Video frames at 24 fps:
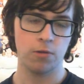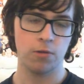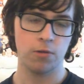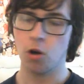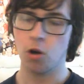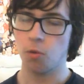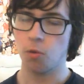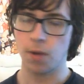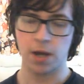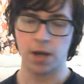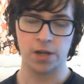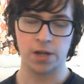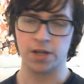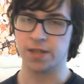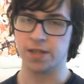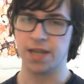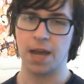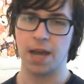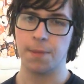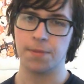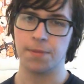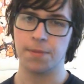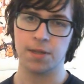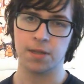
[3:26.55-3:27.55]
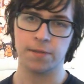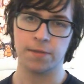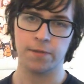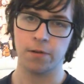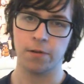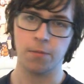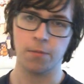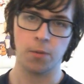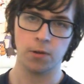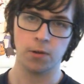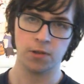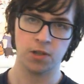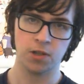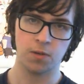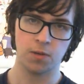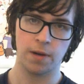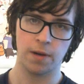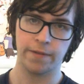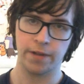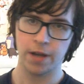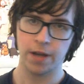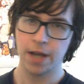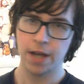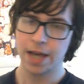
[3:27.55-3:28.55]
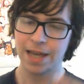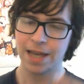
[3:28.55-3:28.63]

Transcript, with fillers: Don't waste your time with this film whatsoever.